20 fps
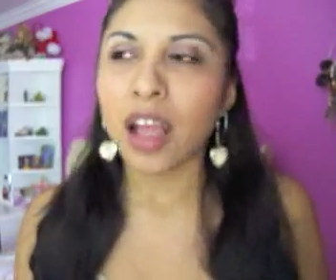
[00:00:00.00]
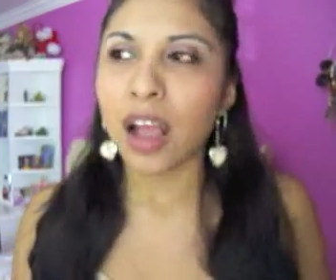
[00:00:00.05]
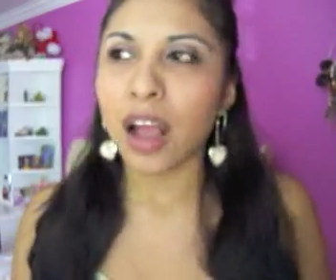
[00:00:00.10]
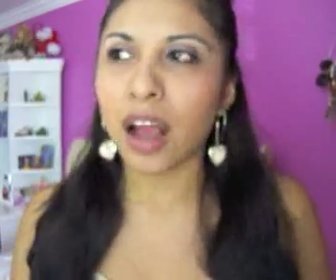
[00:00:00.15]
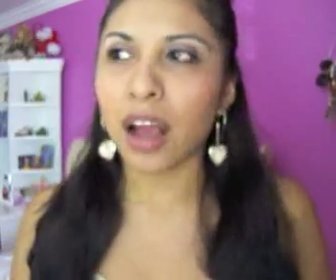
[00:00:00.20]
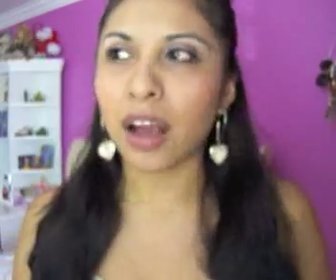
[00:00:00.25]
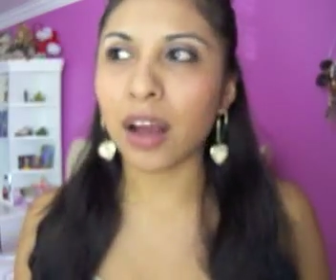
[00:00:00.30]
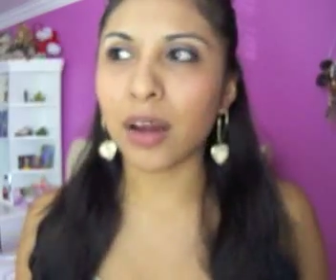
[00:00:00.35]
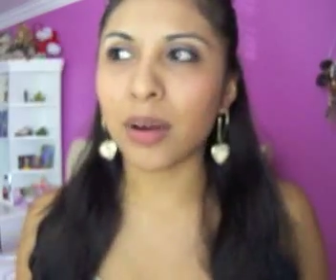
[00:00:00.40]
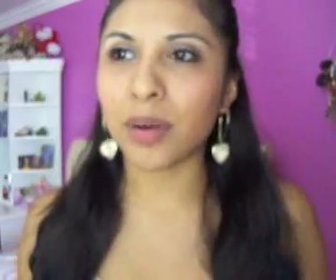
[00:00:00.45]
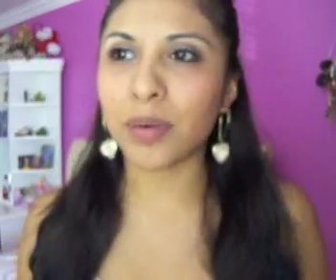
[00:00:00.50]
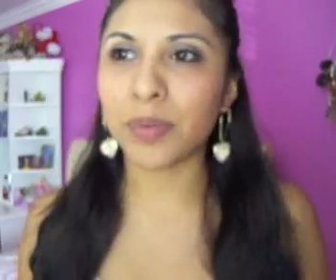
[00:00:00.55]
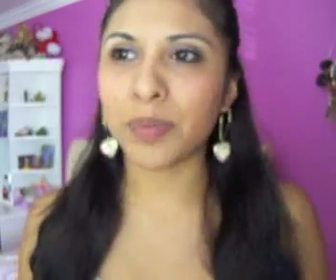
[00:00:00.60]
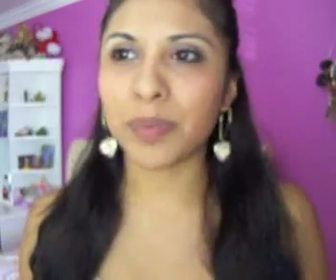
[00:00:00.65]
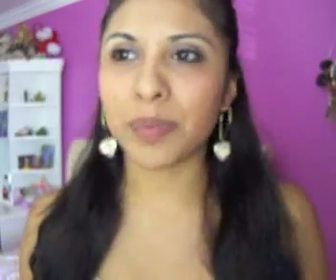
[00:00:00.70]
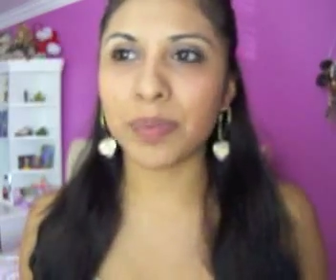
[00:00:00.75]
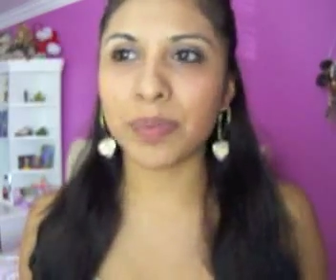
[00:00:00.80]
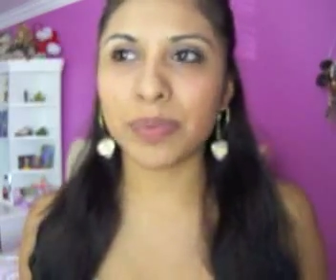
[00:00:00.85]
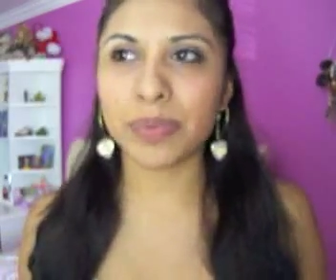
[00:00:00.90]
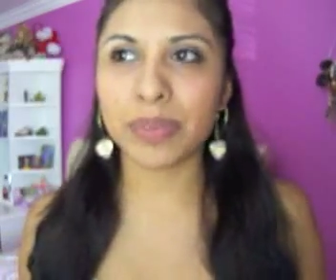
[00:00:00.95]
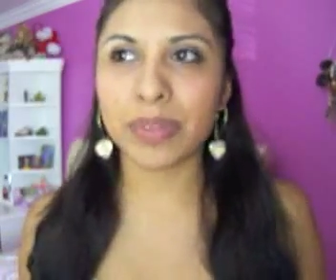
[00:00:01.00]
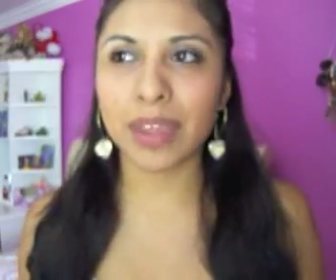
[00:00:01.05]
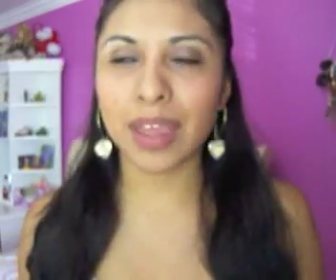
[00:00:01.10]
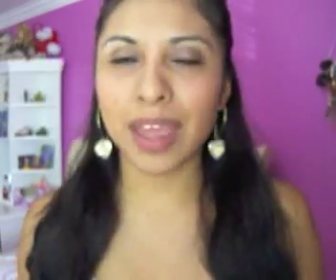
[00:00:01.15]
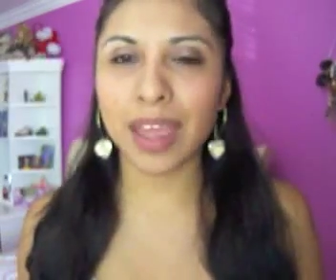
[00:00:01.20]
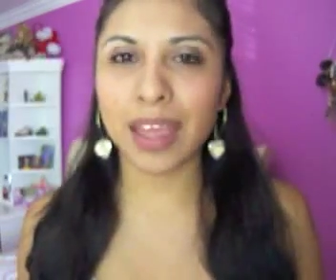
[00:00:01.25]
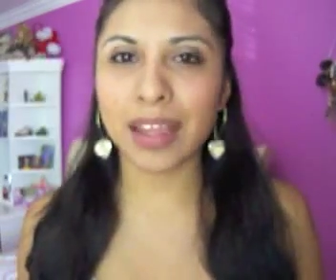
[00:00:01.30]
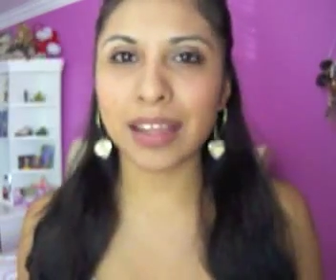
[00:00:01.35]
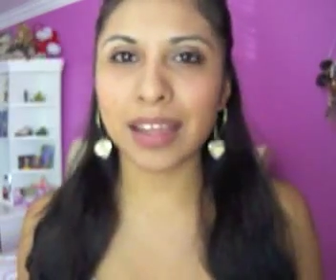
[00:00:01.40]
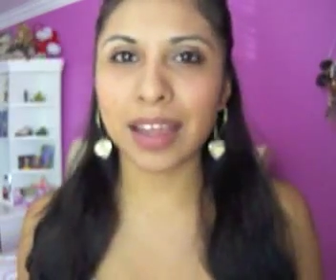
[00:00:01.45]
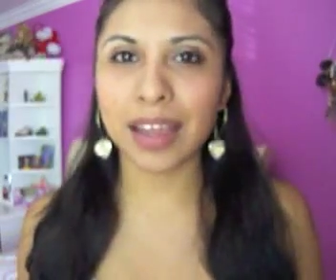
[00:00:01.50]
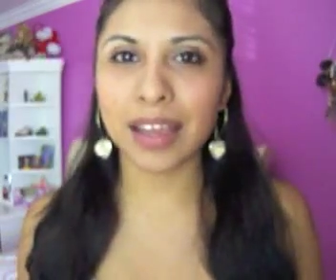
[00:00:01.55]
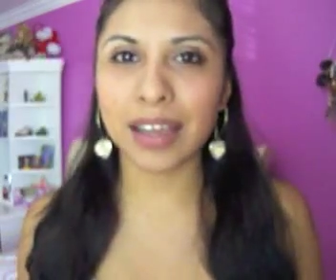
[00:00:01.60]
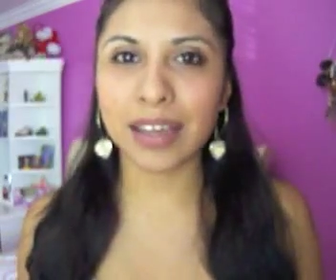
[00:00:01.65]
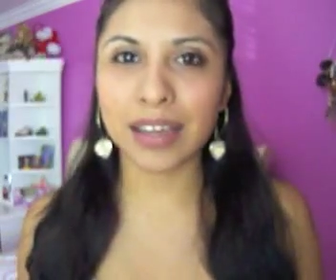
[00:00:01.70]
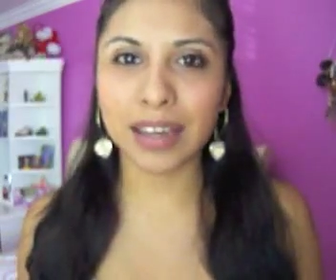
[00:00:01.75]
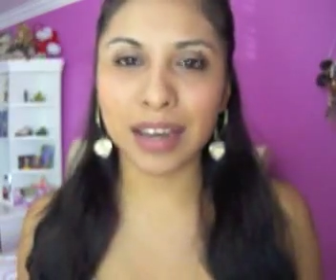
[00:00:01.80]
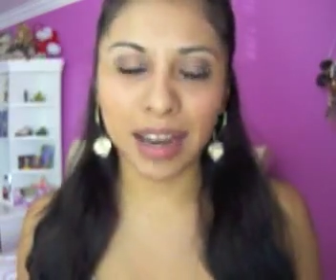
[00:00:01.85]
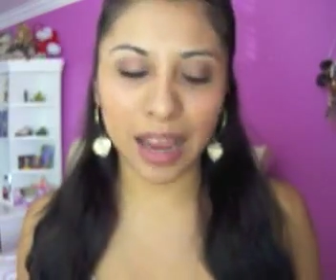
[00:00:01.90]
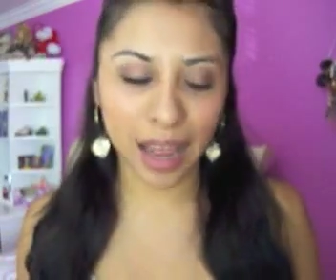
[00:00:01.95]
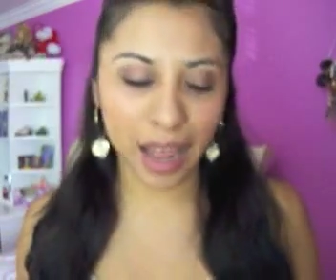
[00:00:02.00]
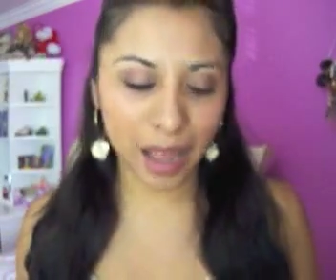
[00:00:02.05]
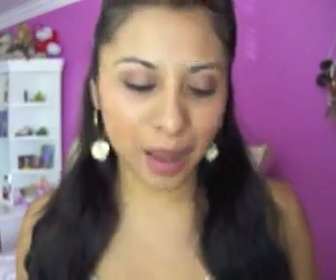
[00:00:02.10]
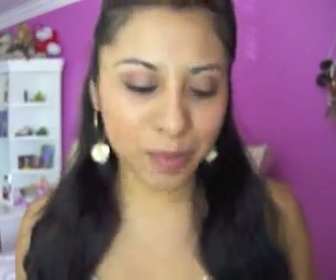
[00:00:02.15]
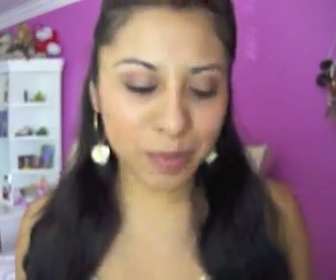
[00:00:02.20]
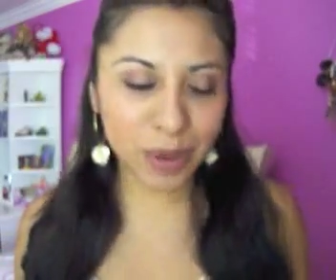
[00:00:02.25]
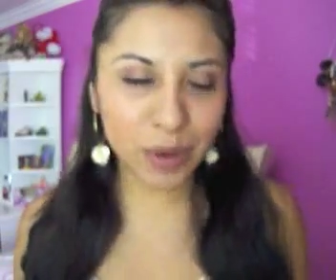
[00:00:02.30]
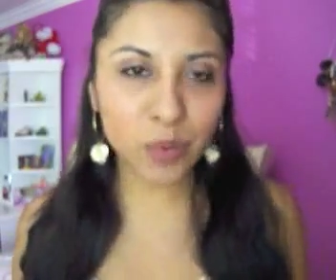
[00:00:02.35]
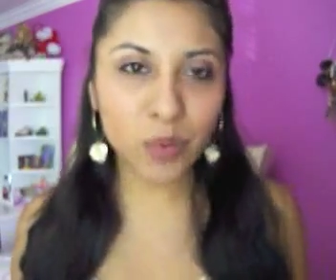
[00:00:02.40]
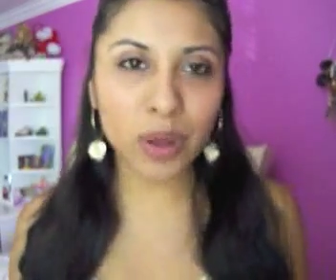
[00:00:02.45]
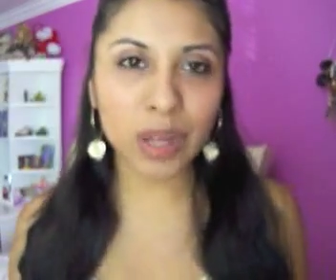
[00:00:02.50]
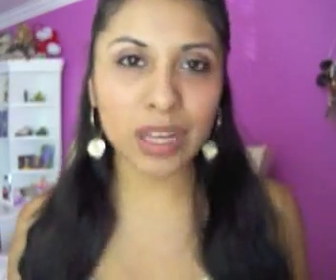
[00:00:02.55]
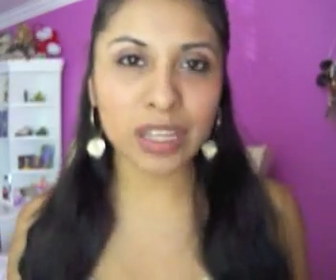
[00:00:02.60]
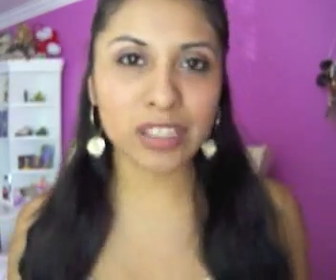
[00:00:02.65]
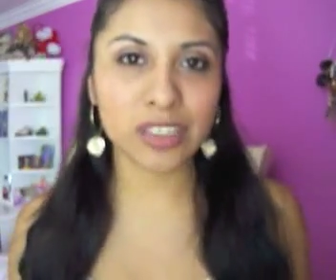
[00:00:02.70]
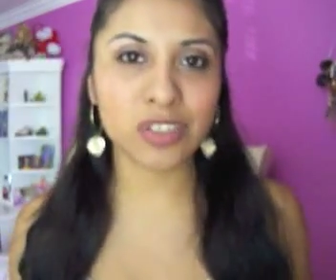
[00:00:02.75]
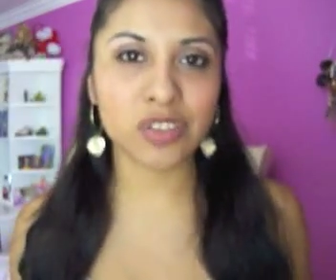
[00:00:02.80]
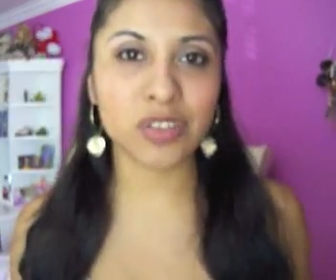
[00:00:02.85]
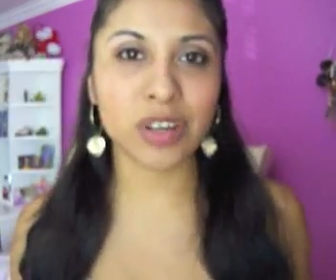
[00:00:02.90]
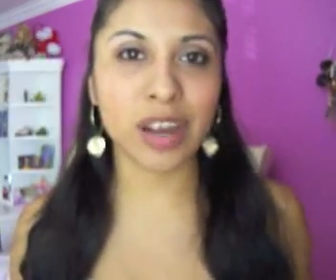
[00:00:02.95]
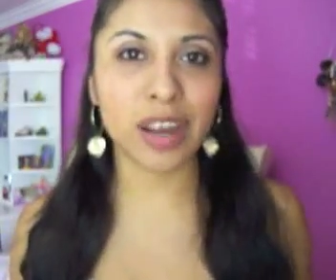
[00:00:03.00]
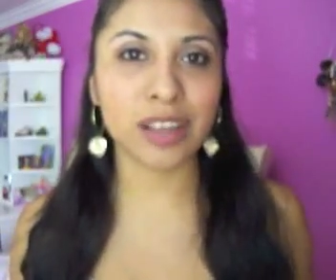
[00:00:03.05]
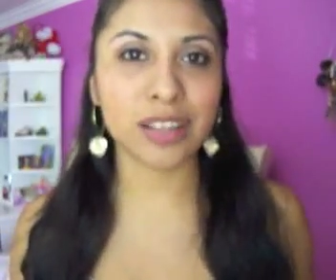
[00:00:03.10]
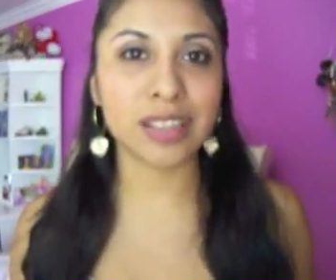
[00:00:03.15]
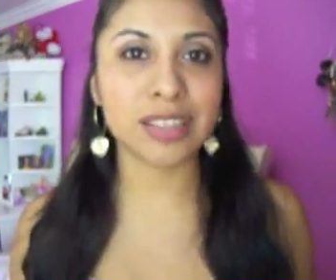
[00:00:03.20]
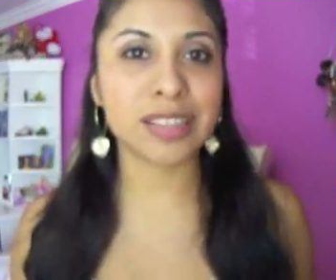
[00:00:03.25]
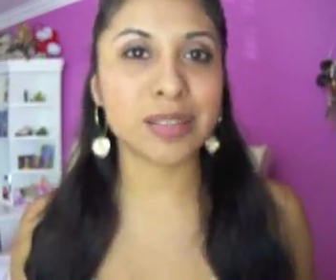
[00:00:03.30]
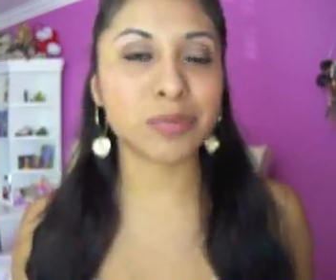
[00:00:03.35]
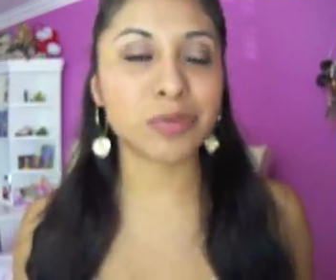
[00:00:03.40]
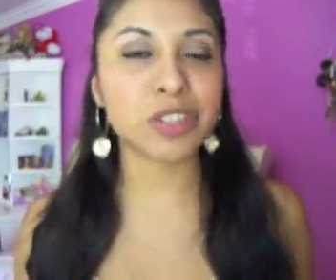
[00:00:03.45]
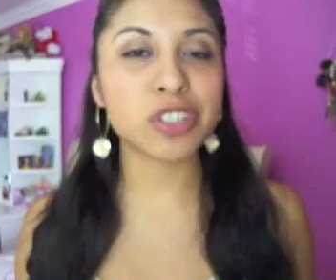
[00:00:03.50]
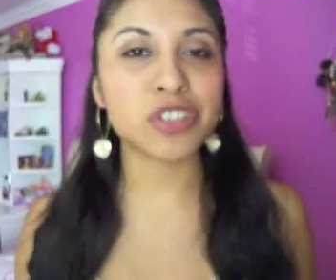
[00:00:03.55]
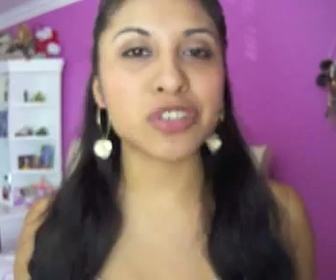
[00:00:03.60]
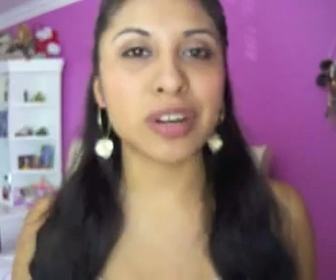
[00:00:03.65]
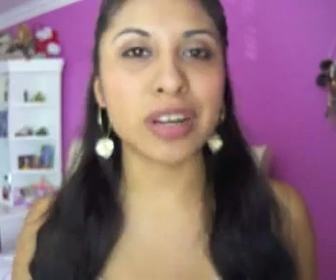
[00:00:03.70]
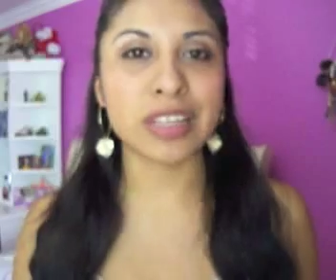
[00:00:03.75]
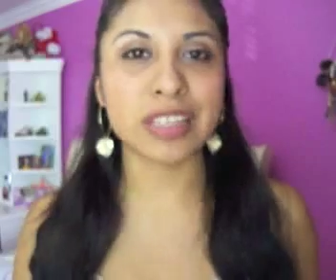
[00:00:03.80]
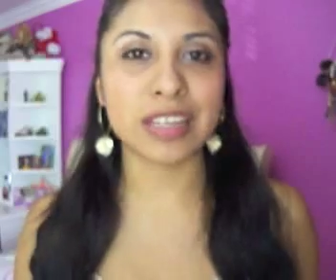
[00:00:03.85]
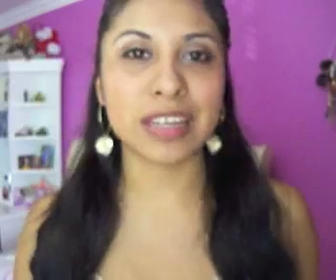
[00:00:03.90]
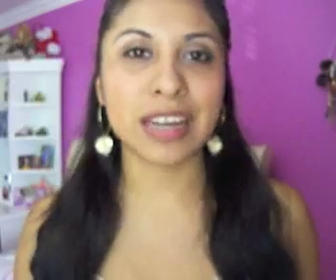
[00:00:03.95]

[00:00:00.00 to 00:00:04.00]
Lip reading: And then I've been wanting to try a tinted moisturizer,